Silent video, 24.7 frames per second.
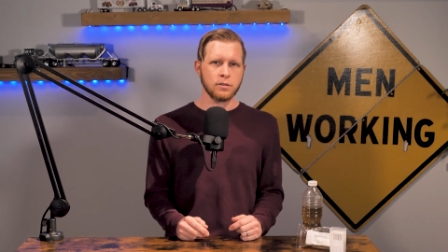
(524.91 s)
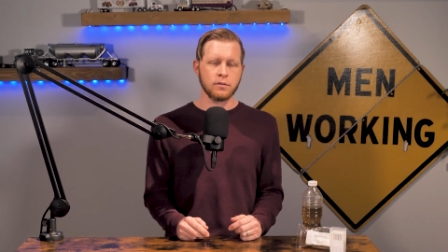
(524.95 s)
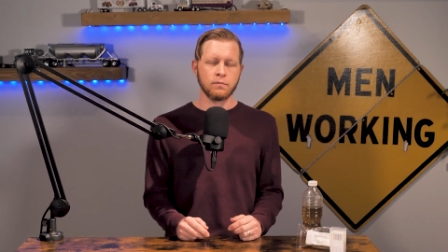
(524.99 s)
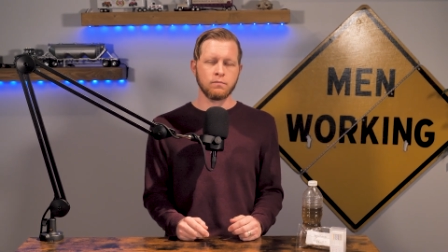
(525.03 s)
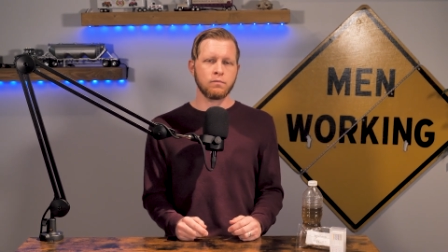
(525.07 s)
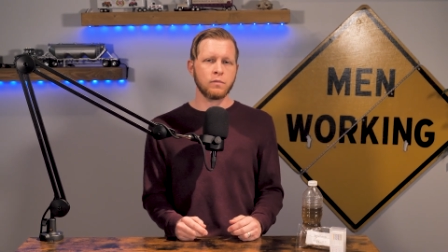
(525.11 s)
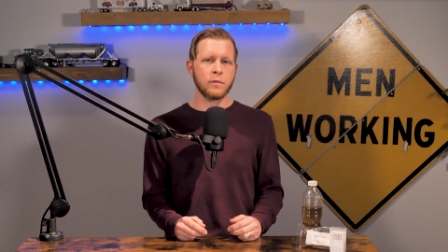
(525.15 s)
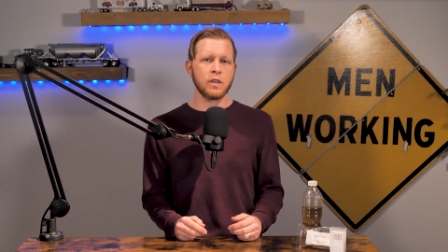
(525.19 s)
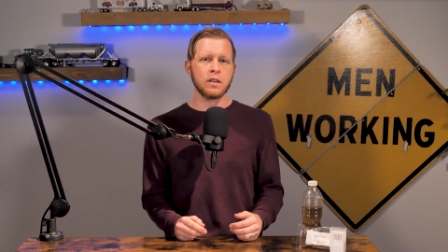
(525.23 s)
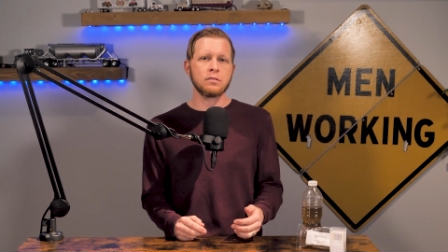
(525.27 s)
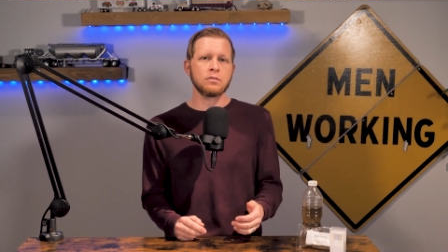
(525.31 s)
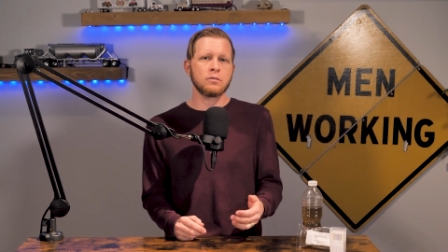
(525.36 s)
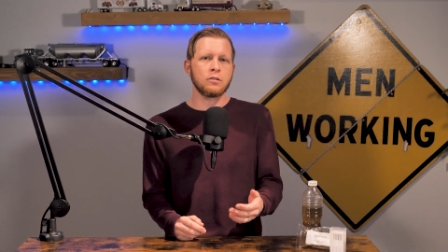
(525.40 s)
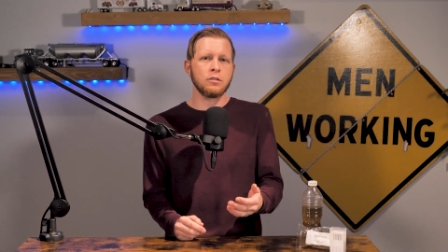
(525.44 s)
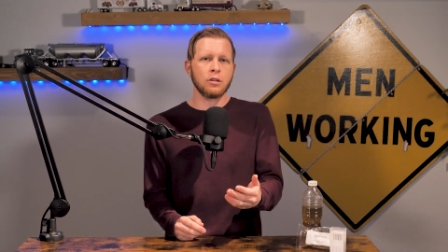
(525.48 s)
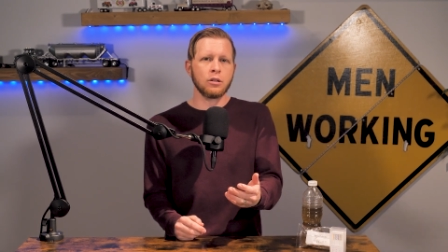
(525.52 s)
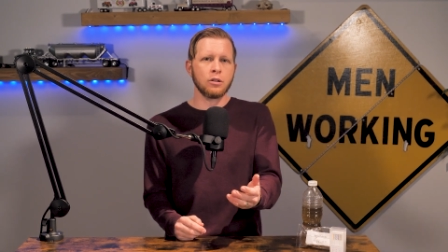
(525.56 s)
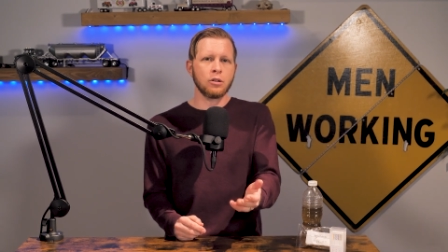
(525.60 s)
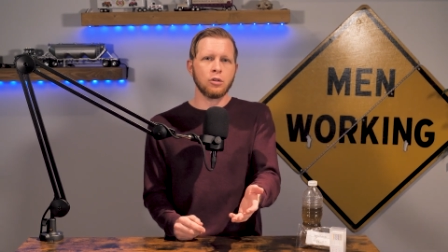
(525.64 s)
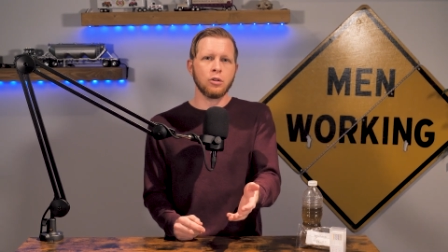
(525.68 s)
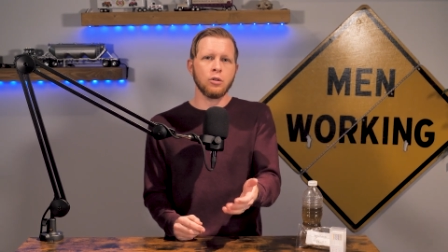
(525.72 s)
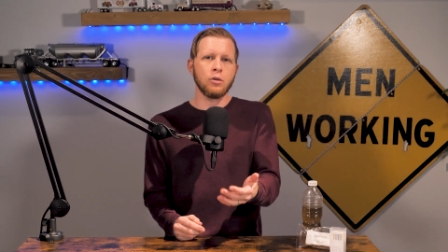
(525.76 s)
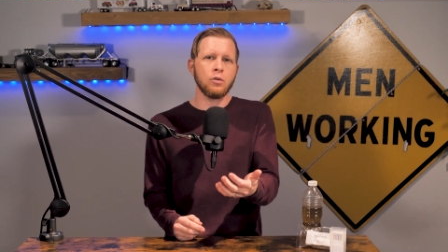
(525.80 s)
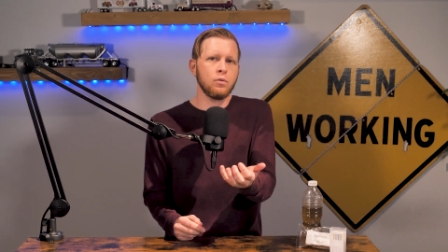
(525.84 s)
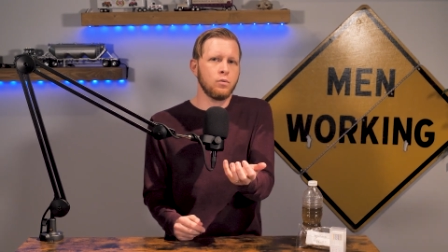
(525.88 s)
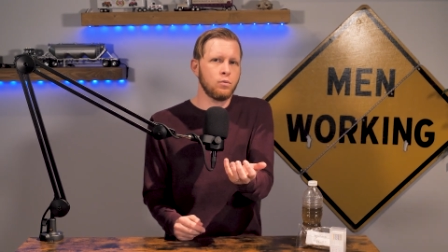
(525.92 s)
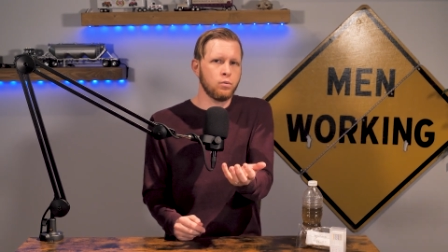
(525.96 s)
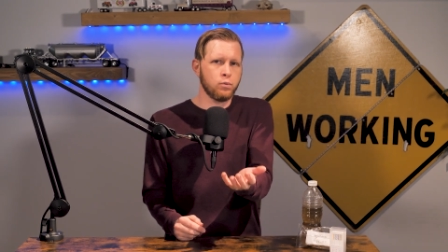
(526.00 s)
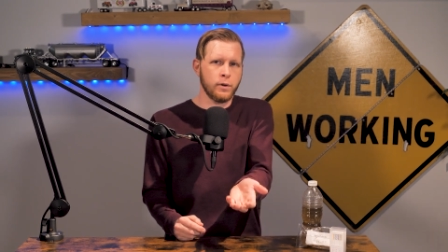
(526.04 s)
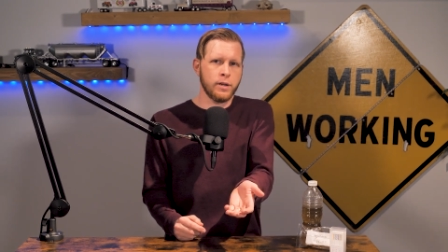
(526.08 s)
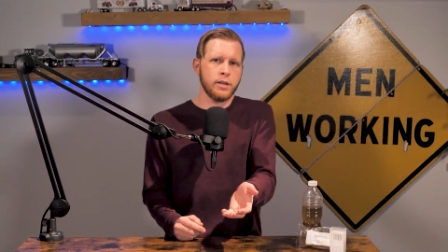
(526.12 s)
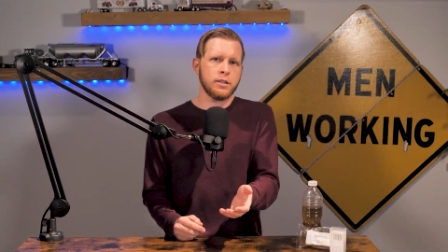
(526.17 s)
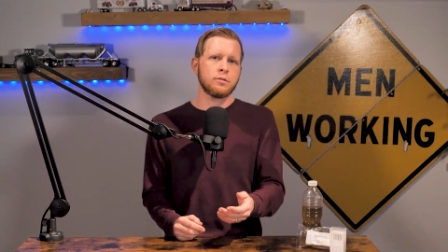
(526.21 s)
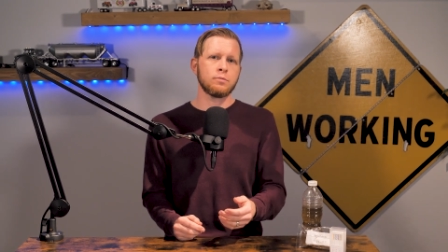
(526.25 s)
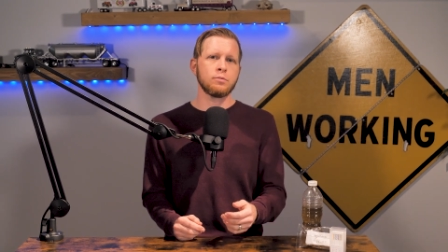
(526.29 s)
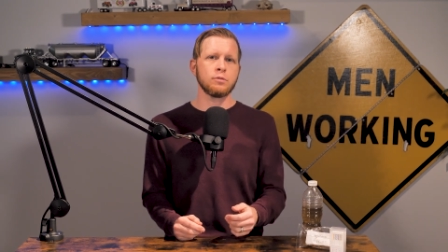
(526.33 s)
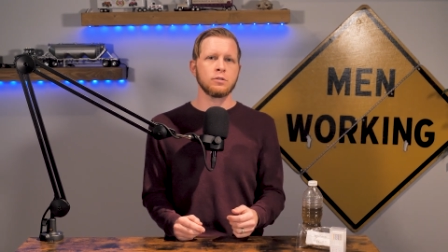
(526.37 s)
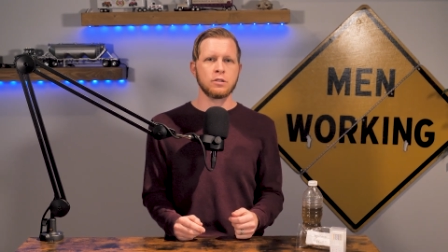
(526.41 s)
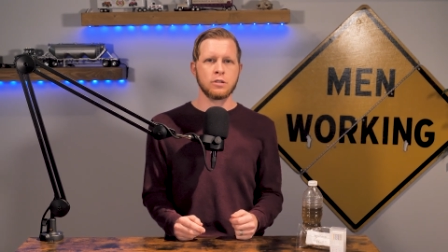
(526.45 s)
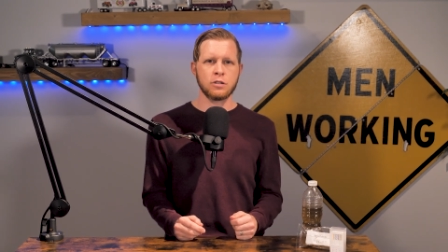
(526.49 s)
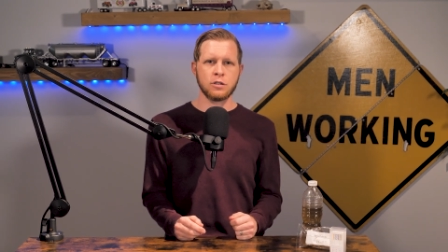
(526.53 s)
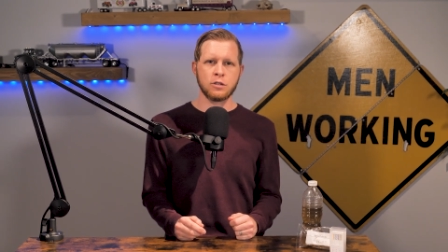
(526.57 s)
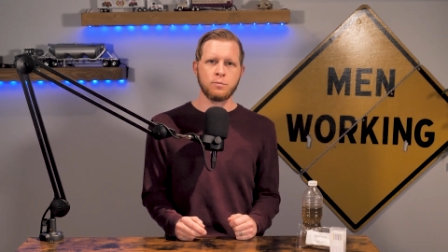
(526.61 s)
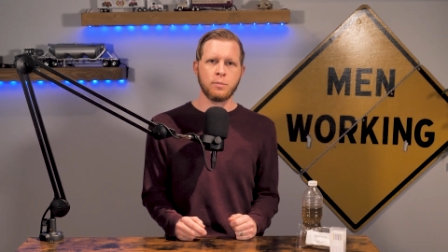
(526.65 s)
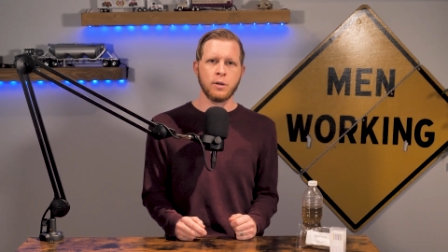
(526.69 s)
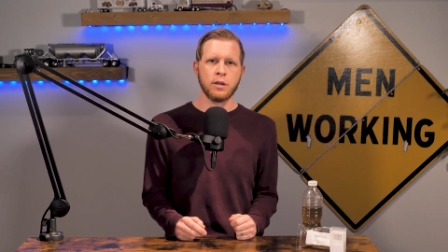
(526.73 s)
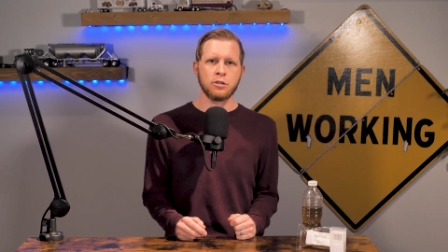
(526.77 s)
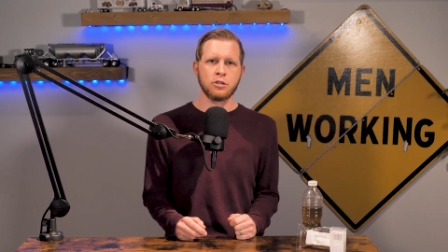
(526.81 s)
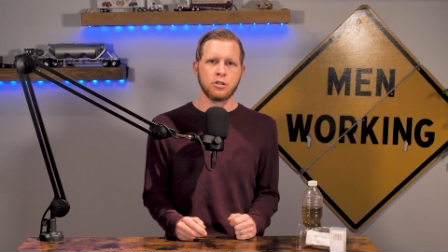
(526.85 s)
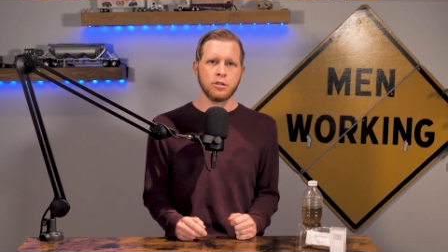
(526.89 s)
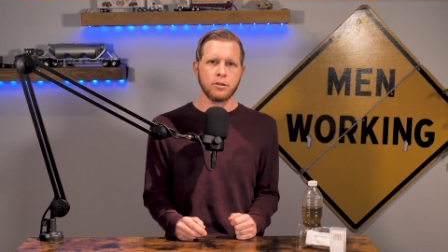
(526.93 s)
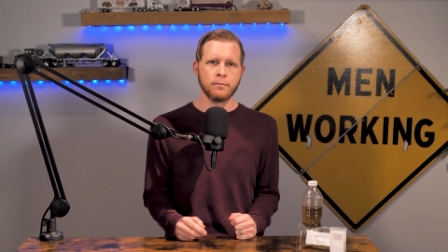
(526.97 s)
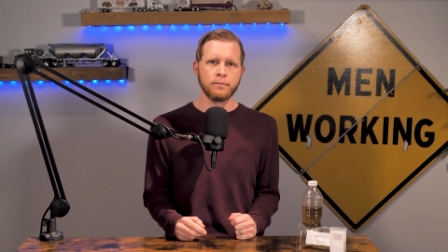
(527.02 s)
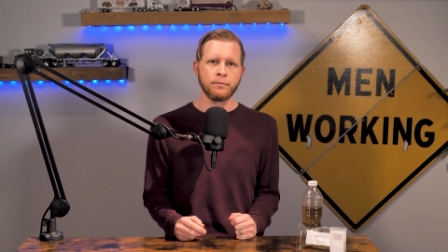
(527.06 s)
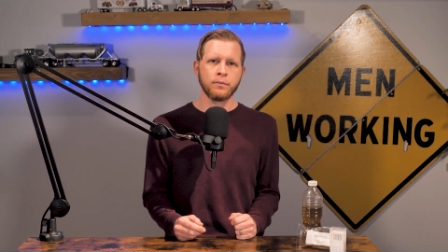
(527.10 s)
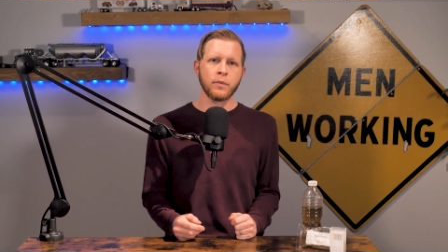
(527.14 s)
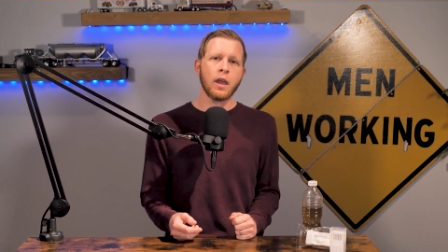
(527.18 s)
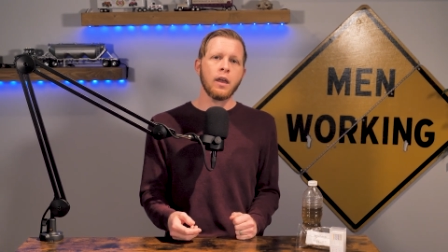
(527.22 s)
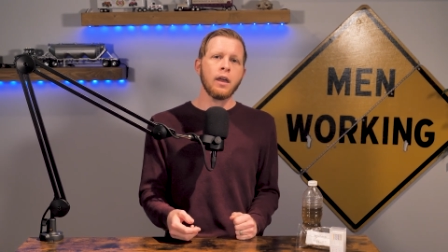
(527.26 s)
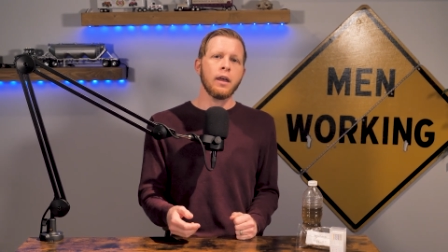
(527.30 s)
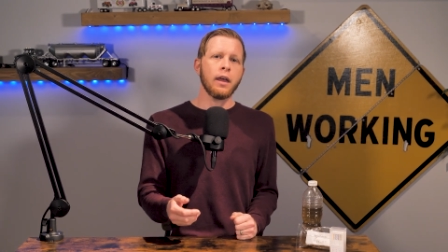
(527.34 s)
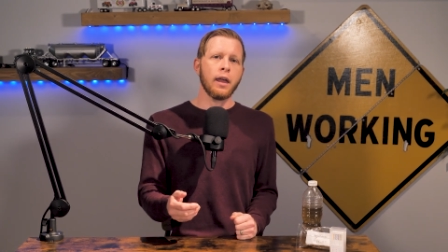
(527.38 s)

and this could include reasonable suspicion